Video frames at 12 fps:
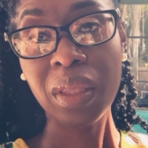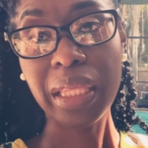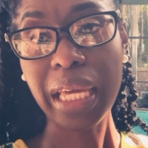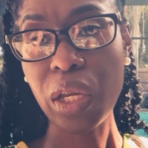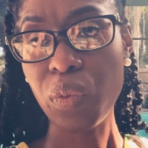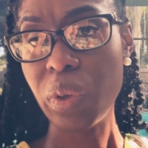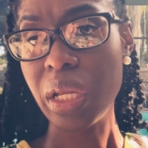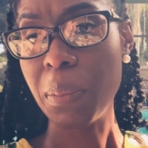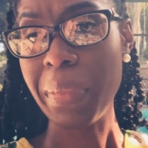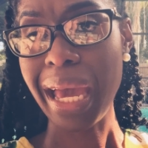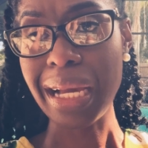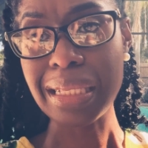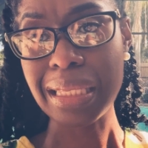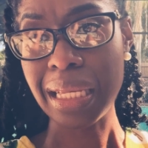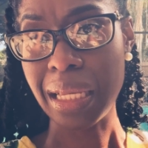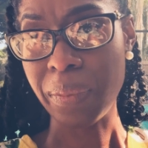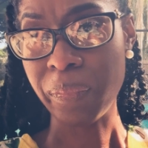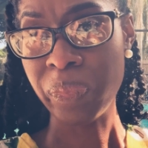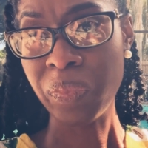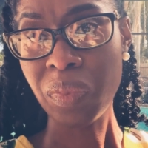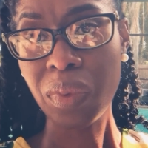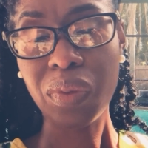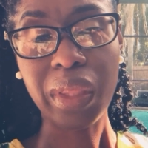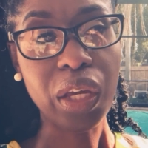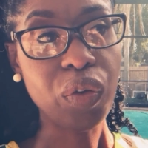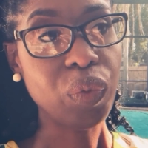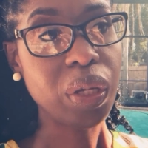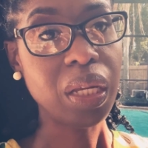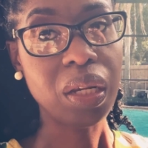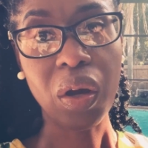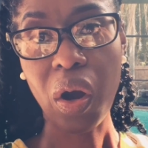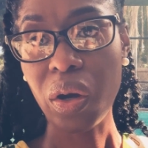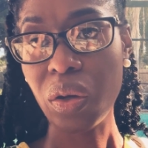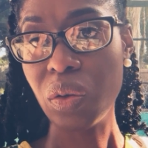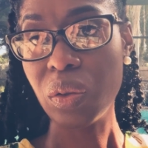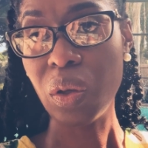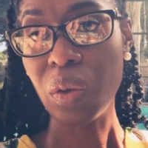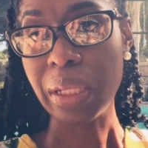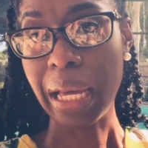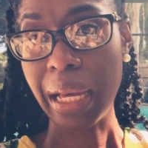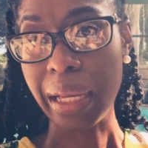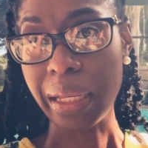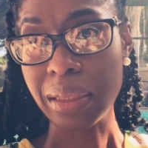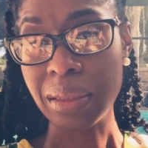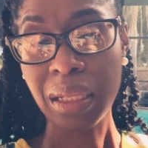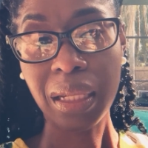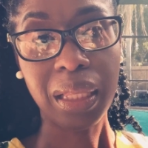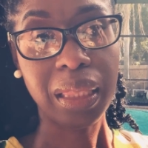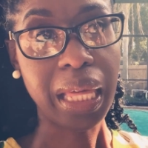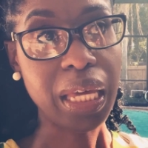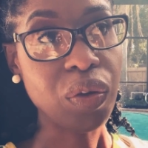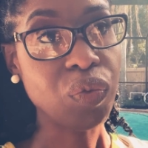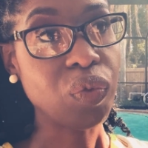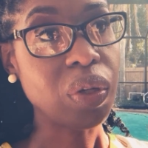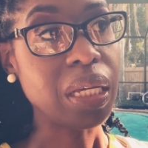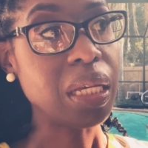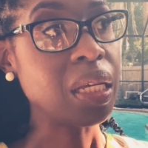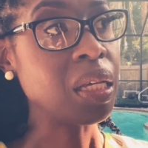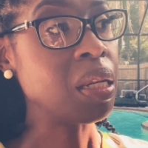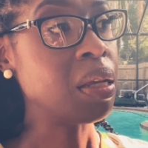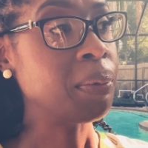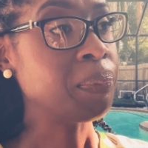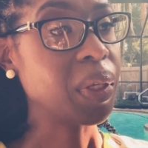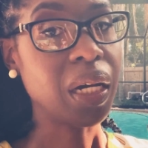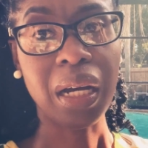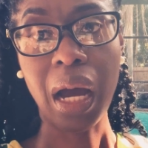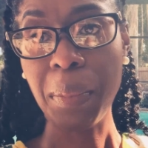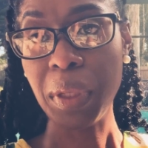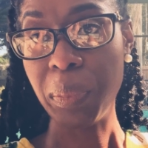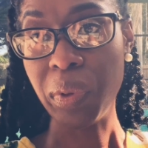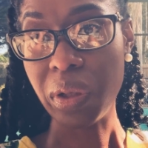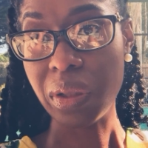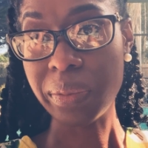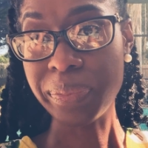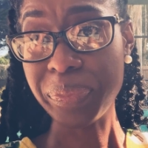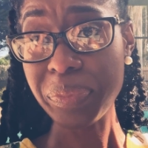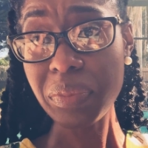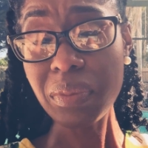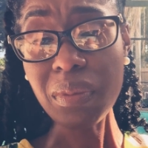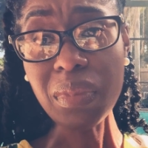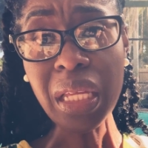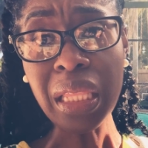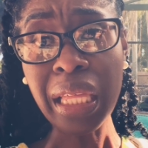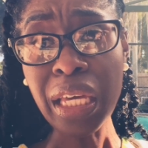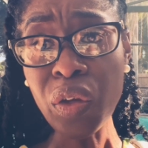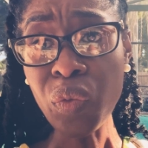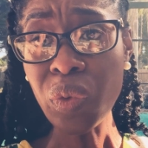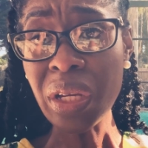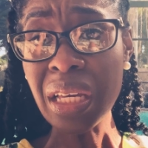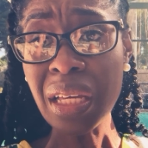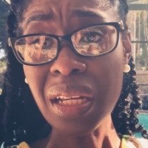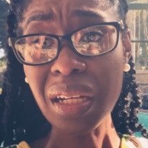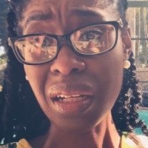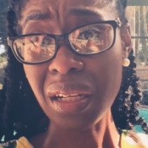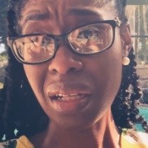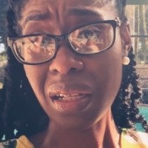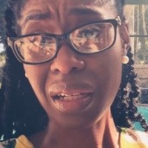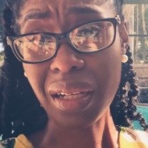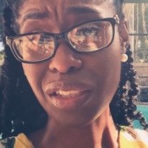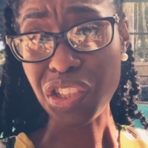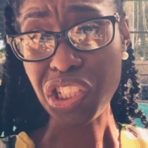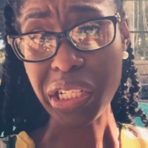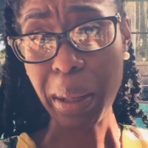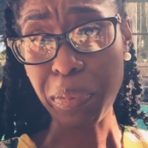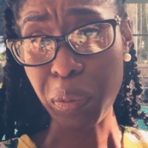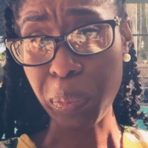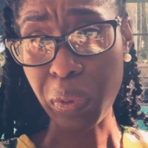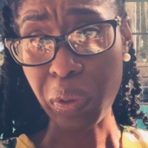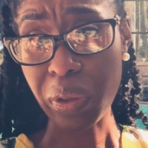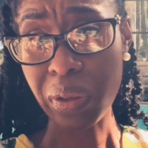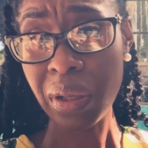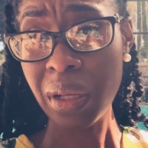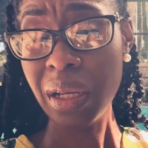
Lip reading: They can read a magazine. They can read an article online. They can read a comic book. They can read a chapter book.